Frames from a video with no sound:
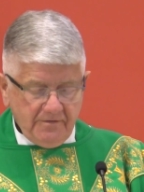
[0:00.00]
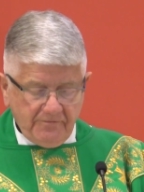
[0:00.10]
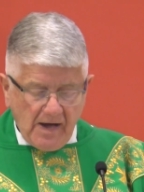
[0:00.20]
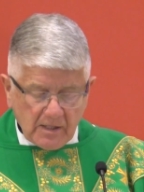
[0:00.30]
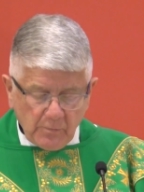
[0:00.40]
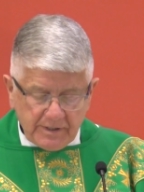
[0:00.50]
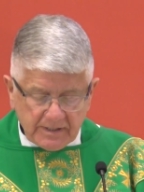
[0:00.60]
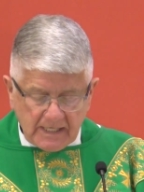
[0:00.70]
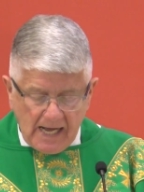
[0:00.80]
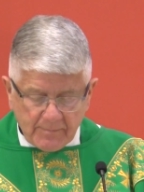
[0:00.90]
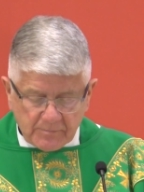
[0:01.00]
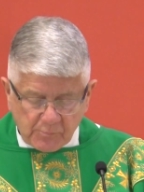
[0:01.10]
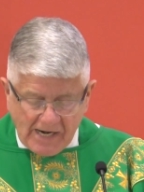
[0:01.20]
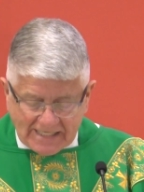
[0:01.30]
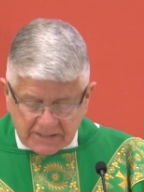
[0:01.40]
Following the common
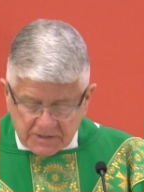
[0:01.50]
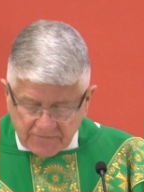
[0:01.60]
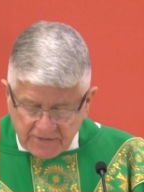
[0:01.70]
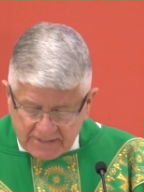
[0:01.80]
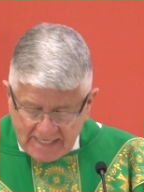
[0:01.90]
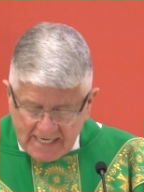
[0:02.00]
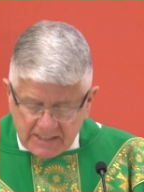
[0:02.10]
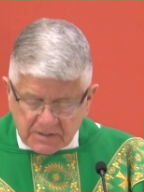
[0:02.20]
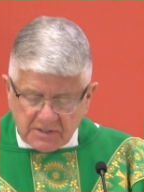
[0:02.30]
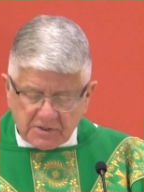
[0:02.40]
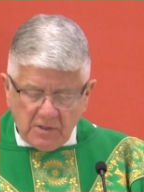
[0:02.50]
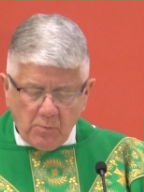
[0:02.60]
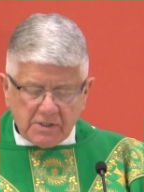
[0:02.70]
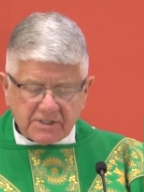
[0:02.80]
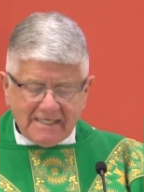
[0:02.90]
practice of the day, since he
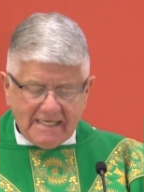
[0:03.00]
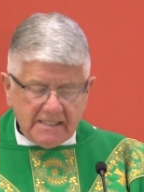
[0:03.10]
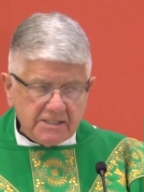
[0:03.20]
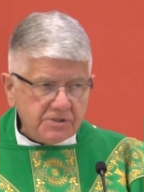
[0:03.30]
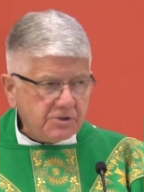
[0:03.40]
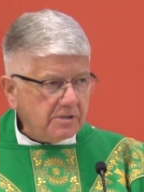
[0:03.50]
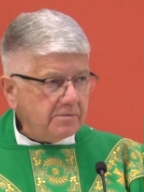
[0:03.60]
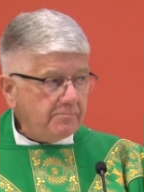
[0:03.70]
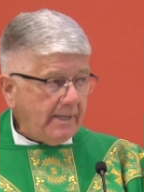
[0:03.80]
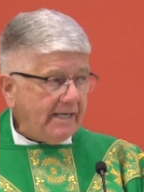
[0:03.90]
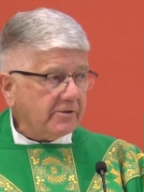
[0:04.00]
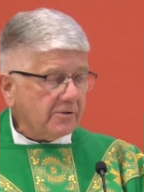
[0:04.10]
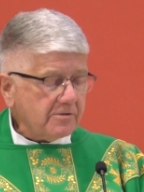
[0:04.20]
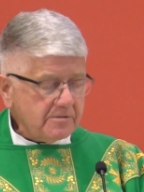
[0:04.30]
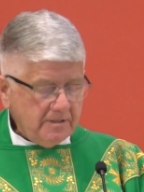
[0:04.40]
was an indigent
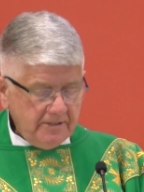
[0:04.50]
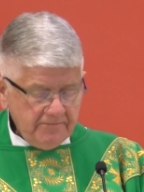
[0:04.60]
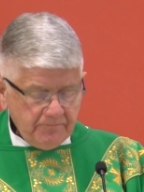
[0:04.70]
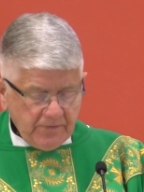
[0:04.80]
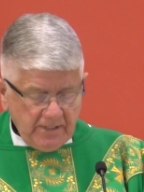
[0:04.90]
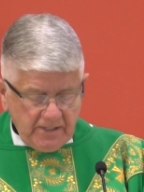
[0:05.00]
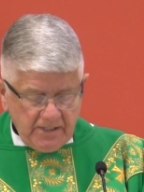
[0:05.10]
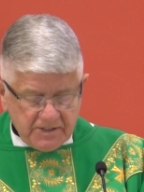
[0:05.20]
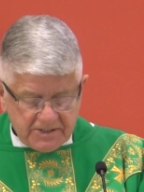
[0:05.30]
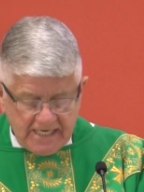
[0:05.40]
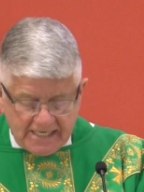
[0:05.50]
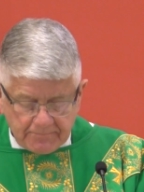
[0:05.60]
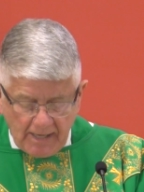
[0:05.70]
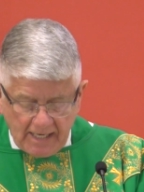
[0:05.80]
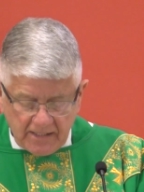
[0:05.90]
beggar, his
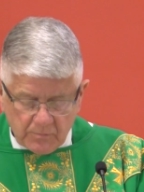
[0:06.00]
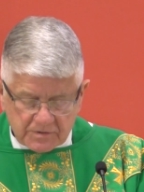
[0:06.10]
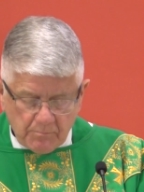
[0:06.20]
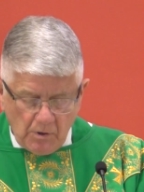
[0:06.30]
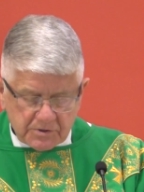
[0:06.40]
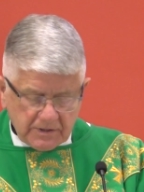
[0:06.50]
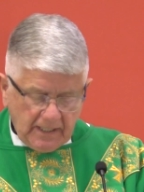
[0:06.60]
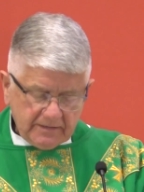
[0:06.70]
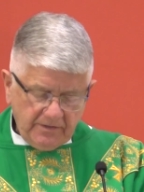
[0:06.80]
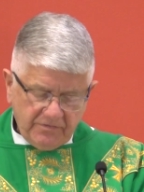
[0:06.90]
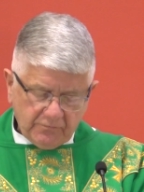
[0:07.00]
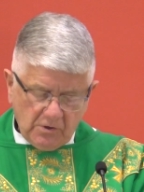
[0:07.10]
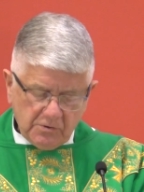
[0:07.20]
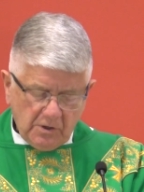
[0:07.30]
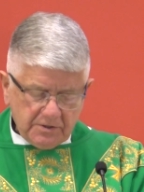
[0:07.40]
dead body was most likely
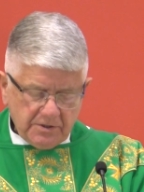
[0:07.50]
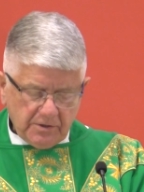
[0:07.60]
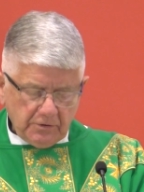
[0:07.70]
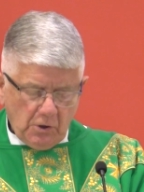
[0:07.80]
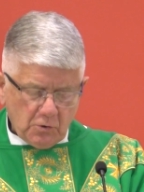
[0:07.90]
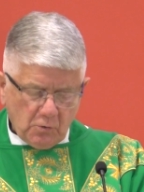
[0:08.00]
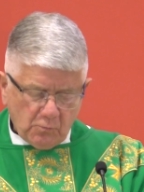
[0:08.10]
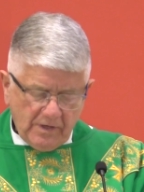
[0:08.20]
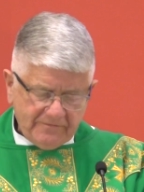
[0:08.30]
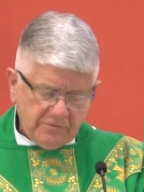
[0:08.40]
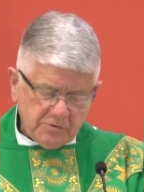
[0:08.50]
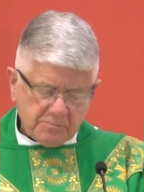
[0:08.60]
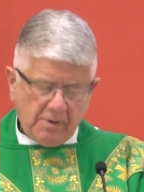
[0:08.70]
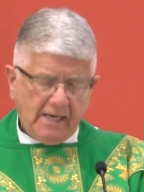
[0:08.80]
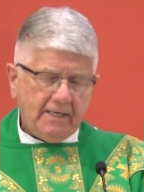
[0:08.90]
thrown onto the local refuse
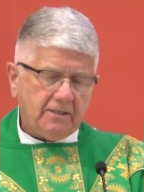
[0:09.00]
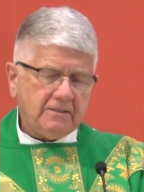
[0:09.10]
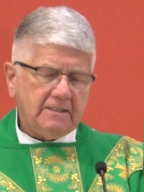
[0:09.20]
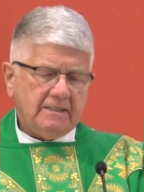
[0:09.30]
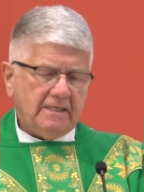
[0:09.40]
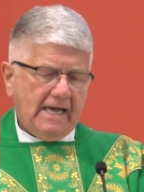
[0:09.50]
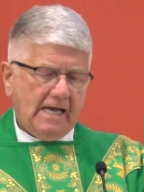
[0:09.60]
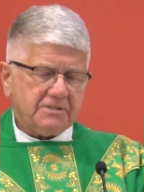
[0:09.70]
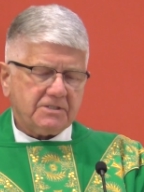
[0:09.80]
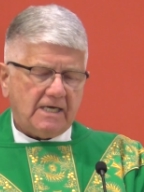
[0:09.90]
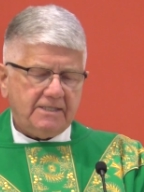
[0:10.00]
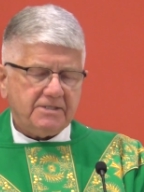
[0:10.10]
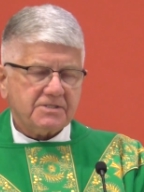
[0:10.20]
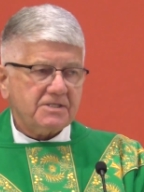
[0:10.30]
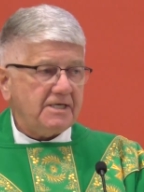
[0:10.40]
pile outside
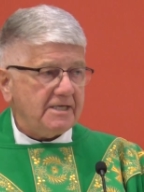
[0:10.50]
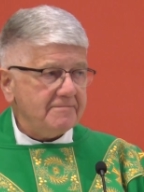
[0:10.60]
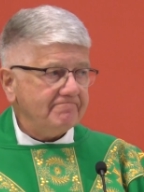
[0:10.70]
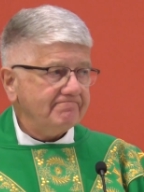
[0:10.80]
the city.